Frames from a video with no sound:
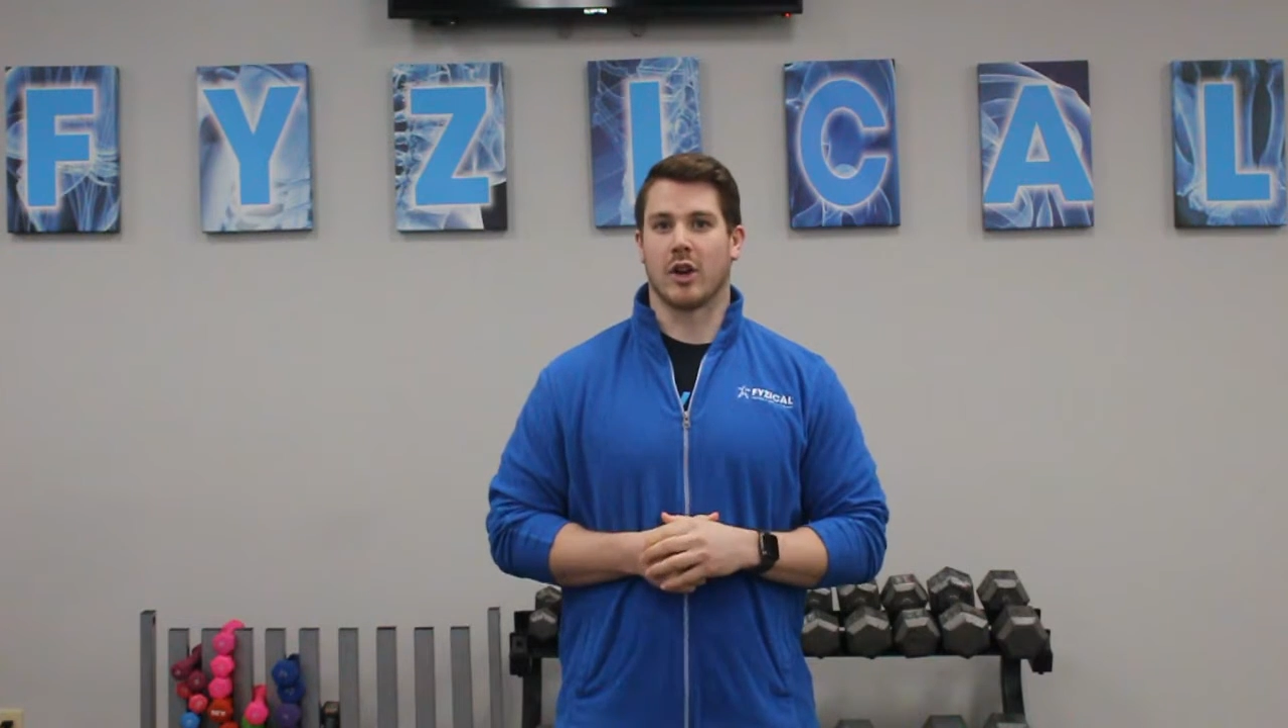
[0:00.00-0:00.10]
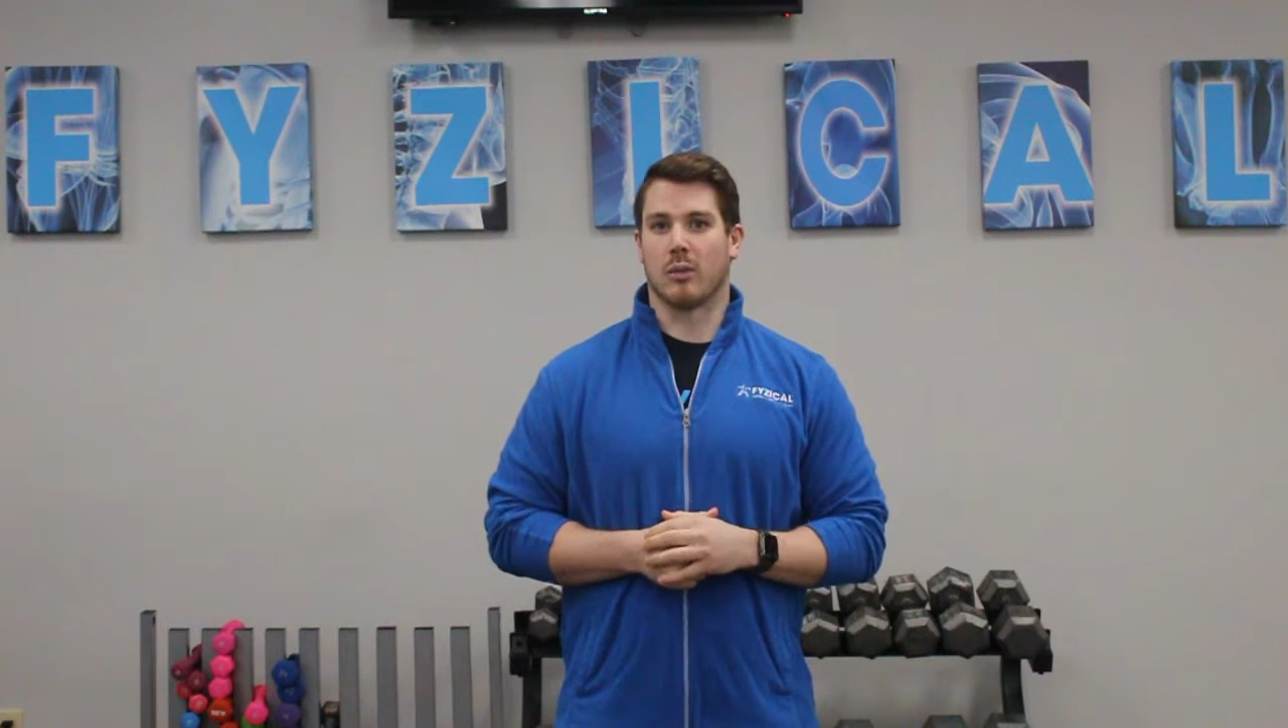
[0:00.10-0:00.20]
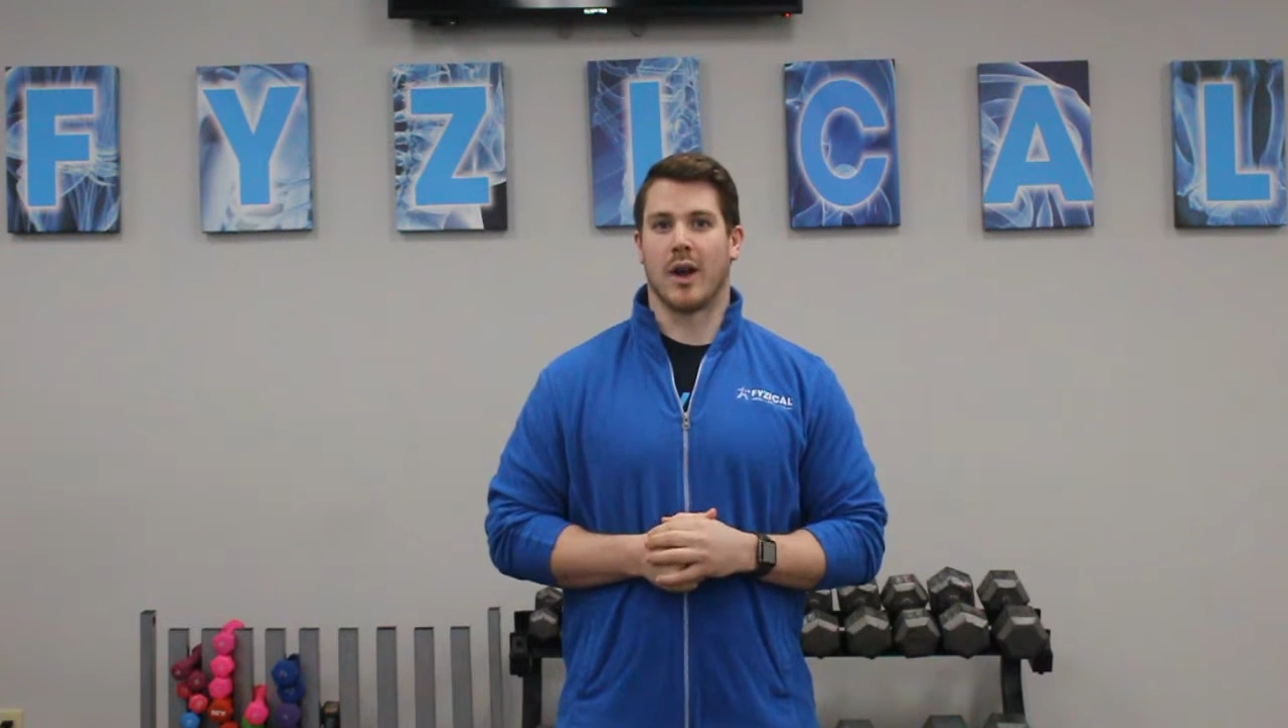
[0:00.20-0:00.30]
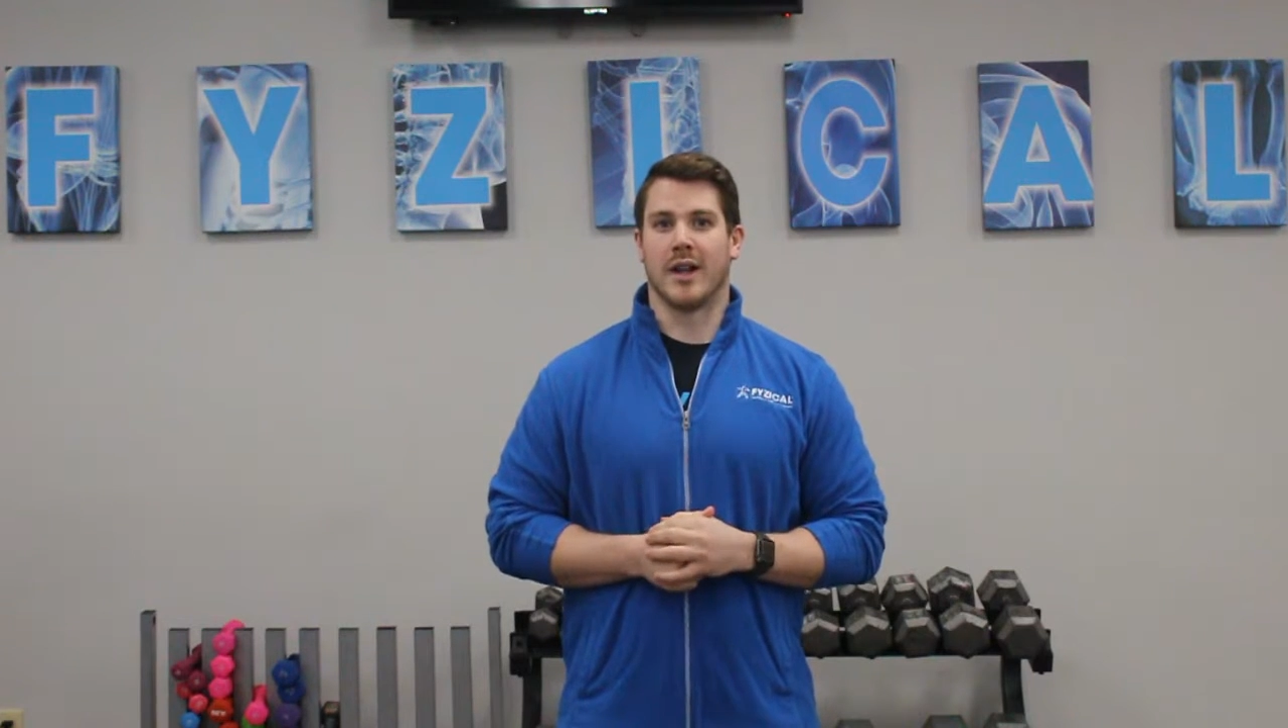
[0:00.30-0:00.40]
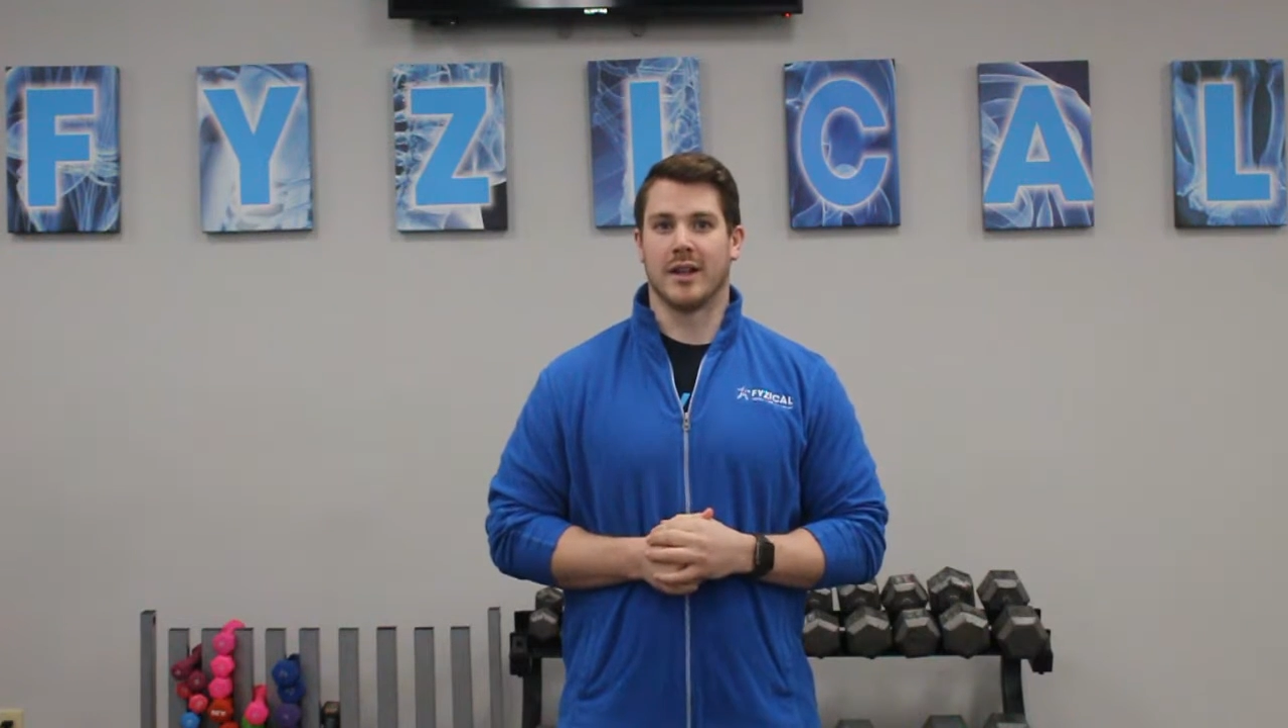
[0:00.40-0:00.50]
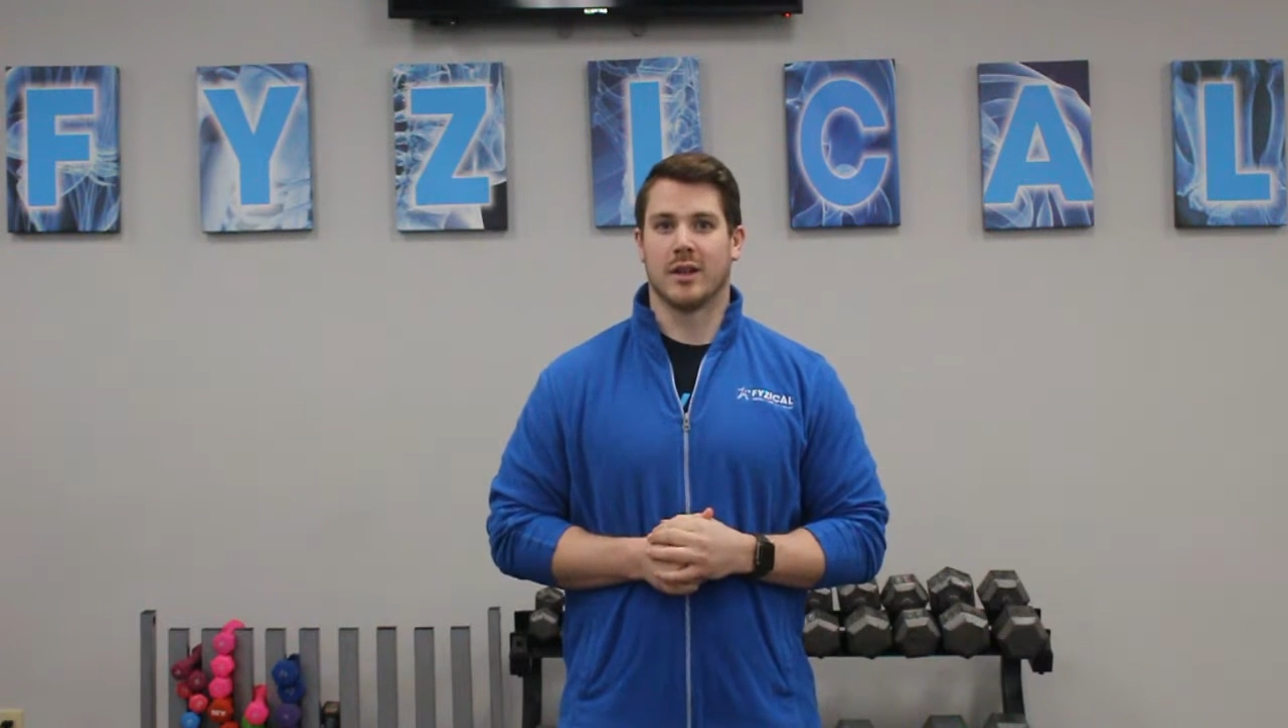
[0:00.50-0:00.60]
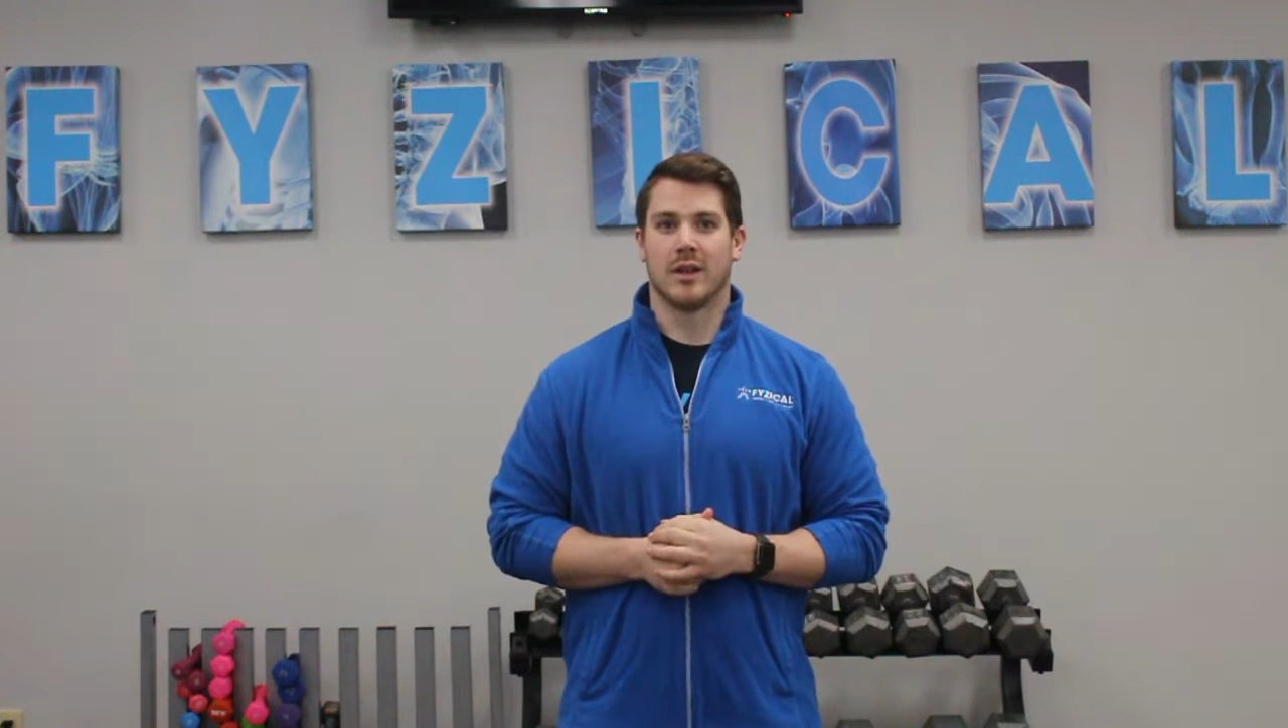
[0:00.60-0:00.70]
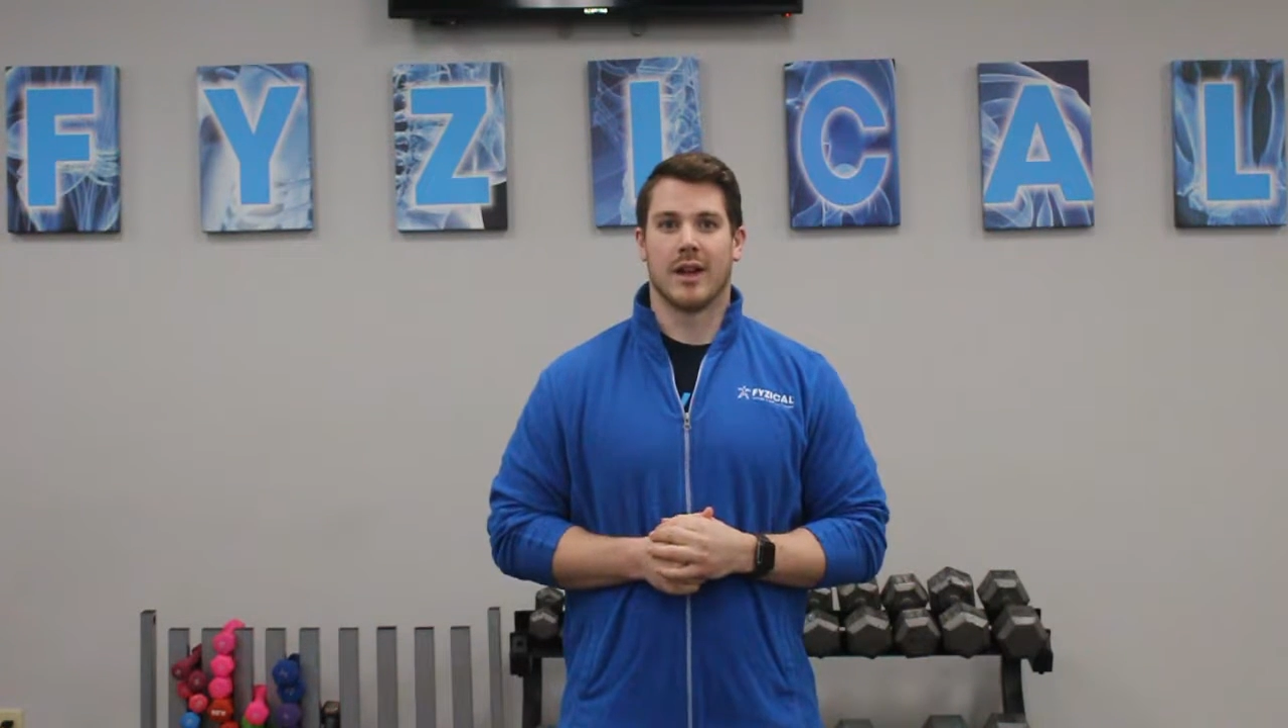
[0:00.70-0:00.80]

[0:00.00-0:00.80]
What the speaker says: or running